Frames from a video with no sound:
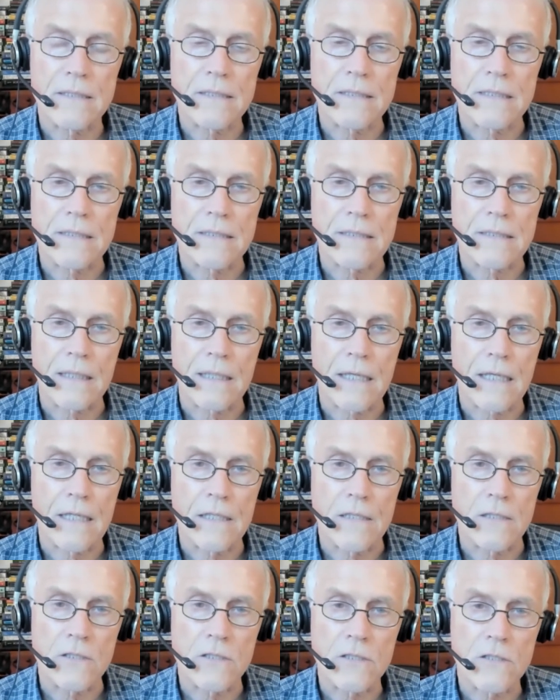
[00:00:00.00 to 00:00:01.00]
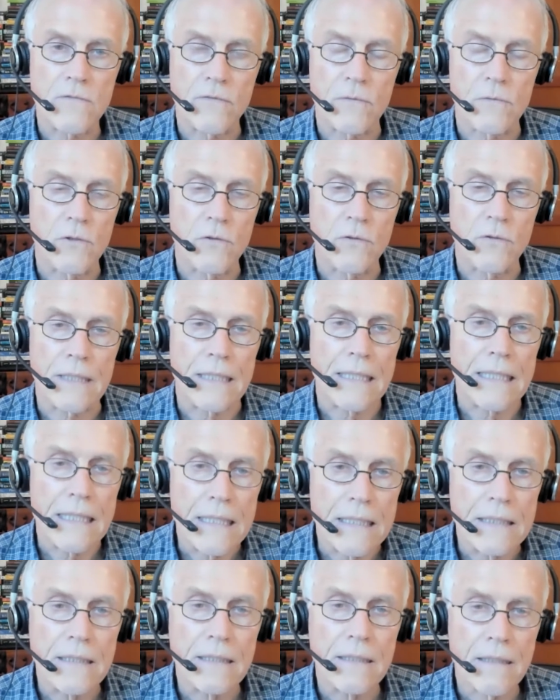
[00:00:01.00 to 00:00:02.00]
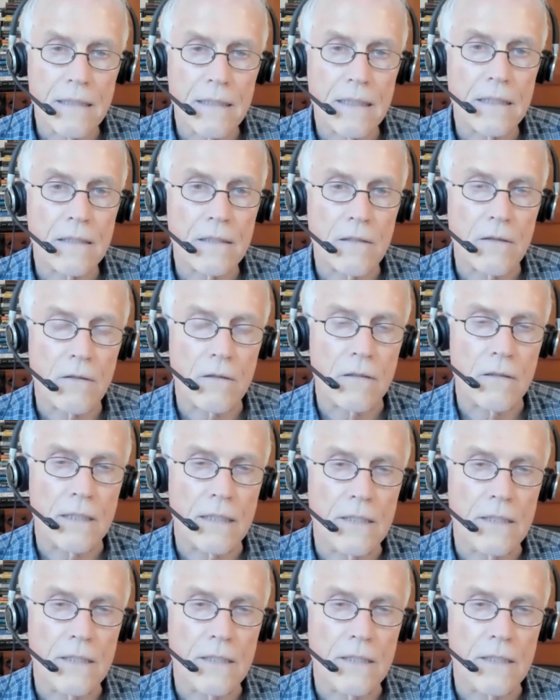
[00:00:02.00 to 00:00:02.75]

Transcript: disengaged from doing anything at all.